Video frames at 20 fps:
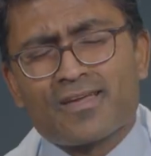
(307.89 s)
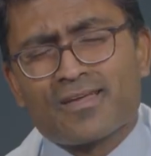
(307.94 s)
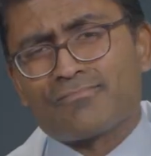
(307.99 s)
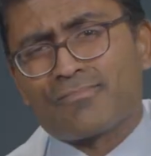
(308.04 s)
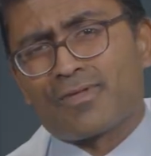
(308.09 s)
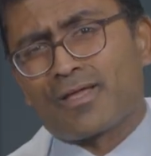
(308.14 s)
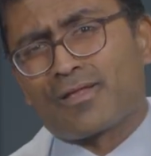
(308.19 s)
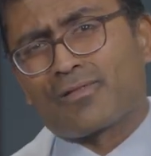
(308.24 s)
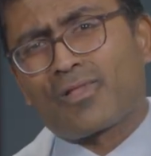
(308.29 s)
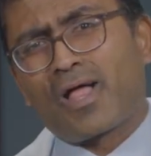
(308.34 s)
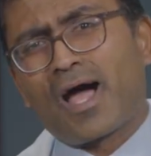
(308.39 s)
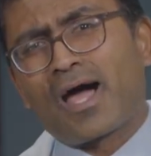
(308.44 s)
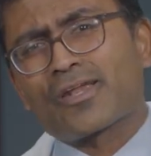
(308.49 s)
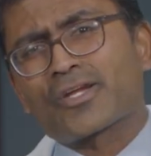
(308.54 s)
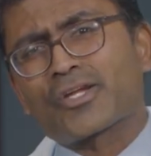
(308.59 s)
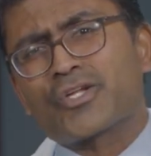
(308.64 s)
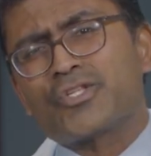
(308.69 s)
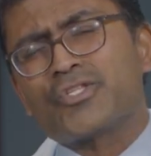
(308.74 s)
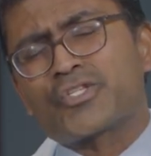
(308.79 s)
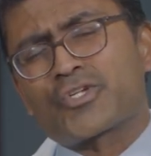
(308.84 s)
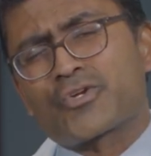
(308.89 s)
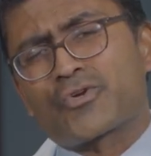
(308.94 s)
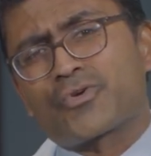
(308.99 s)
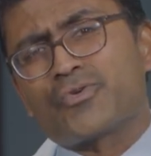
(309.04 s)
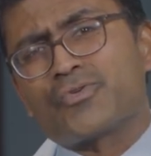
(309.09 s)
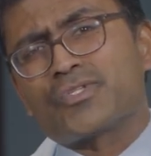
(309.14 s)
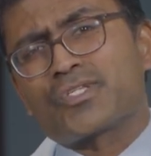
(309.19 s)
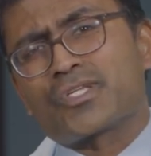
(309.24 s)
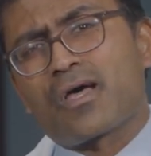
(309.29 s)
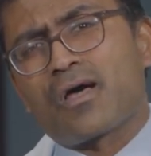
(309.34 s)
and a lot of
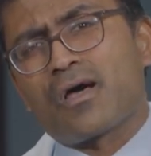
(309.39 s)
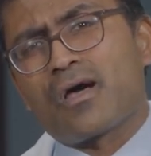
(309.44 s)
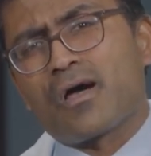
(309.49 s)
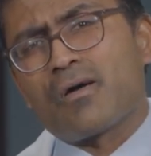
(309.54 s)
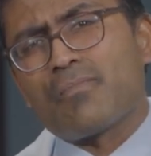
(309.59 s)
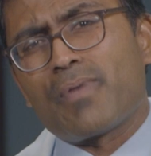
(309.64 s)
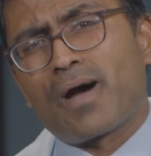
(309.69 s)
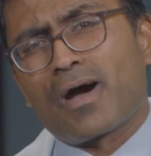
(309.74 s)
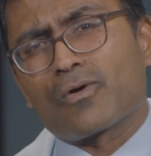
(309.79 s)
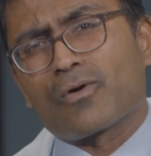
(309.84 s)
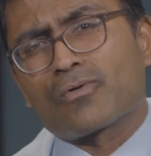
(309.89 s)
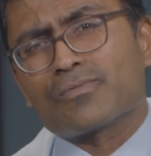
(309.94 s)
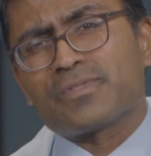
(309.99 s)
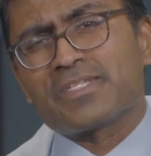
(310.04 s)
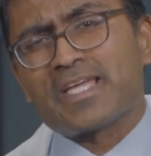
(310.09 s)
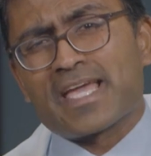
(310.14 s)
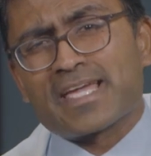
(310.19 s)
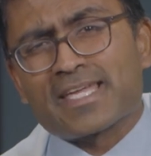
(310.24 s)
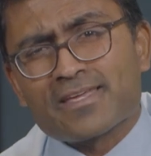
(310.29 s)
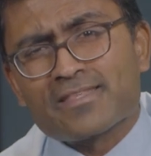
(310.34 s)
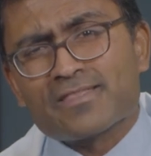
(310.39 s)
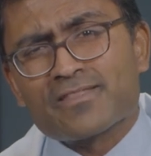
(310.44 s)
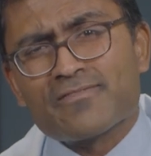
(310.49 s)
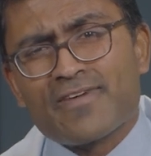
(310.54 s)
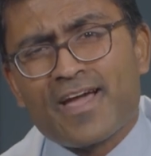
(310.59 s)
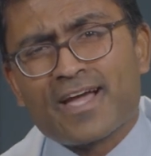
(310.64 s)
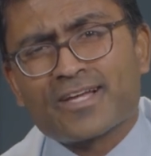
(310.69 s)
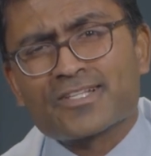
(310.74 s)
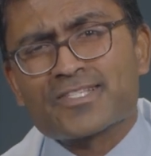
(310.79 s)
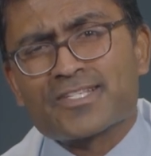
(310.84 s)
concerns about taking the
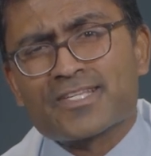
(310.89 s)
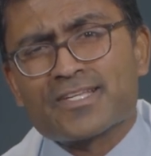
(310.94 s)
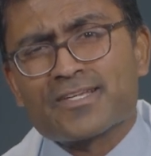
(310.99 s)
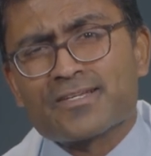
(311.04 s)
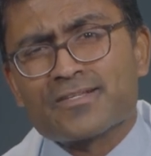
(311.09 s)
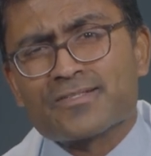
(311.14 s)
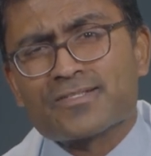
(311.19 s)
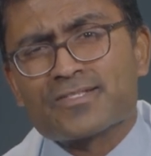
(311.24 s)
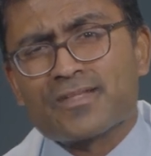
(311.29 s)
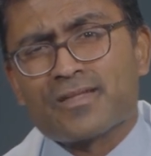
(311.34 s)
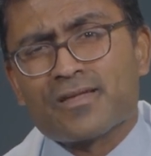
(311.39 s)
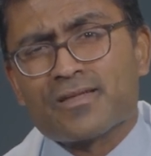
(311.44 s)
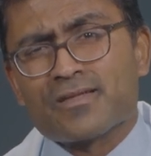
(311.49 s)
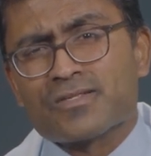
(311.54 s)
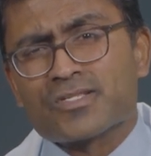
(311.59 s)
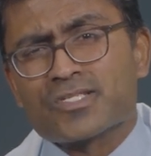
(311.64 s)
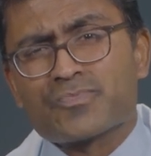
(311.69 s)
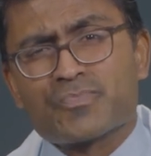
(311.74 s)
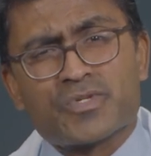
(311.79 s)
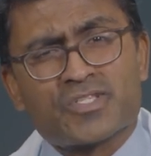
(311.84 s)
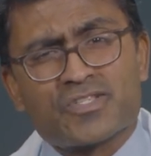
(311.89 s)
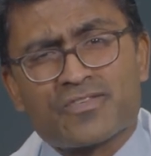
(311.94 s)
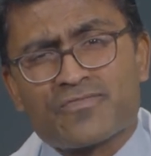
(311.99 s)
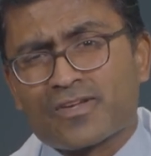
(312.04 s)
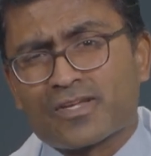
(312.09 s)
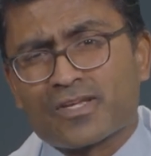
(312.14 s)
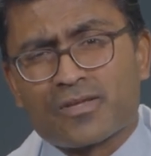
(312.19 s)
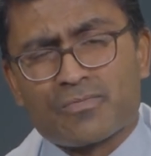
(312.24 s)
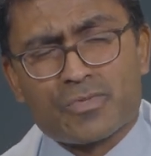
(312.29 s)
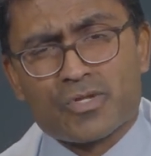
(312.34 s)
vaccines in
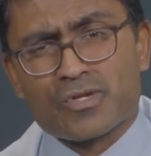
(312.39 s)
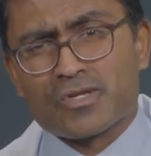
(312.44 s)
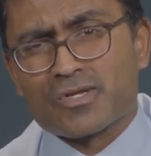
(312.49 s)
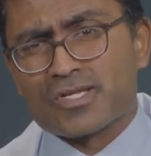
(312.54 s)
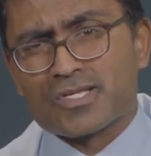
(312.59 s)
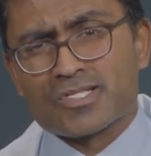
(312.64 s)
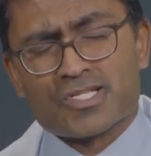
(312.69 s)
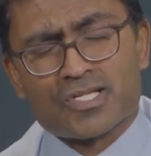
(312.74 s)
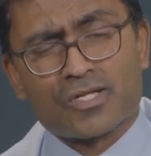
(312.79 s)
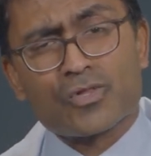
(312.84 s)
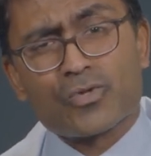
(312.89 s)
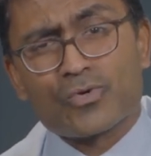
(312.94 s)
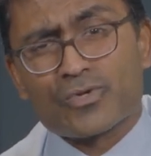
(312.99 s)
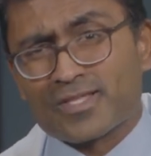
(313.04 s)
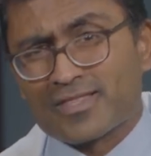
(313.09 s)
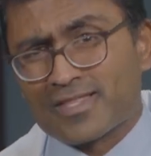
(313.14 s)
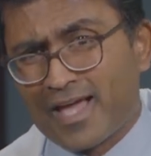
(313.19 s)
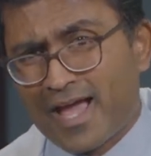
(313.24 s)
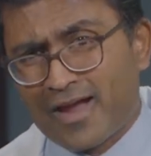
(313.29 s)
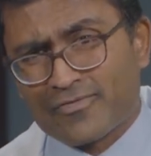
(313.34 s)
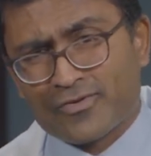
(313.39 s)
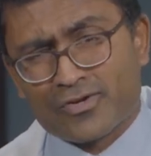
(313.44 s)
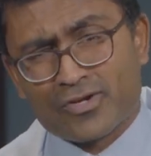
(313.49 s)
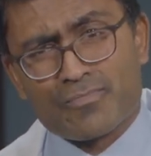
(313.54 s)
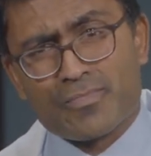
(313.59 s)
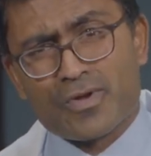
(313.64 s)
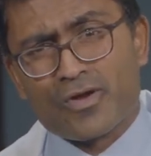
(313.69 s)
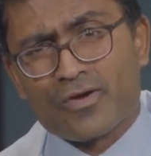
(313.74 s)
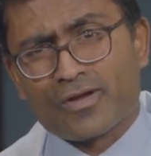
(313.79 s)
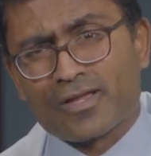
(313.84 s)
specific communities, including the African
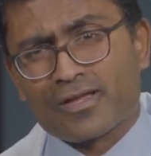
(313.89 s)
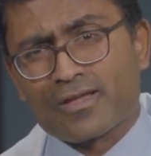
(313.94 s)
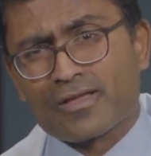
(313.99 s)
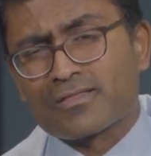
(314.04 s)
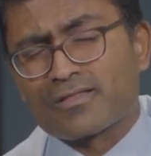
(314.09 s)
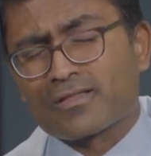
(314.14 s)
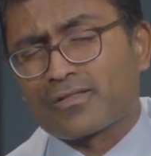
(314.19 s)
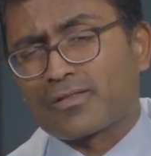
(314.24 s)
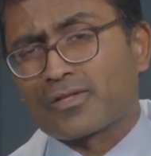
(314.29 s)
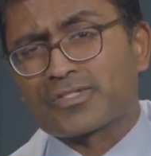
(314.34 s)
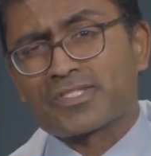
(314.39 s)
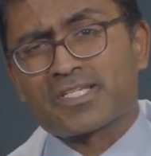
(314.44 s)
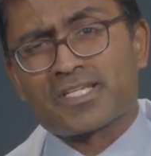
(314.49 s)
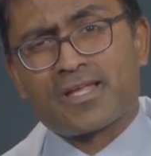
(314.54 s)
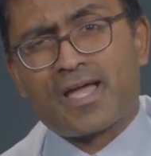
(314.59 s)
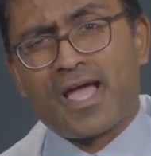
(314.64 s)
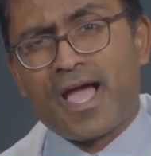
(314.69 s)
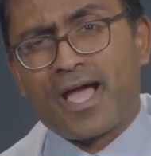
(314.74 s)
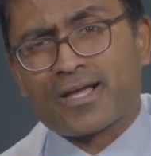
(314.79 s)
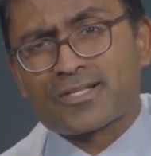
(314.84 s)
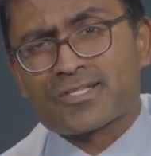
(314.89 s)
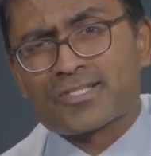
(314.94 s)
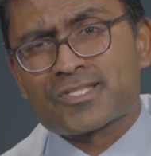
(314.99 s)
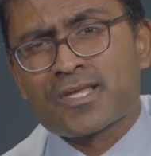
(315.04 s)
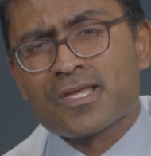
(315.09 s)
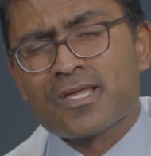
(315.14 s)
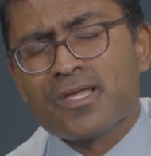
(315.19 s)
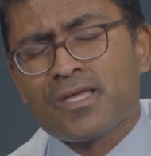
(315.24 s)
American, the Latinx,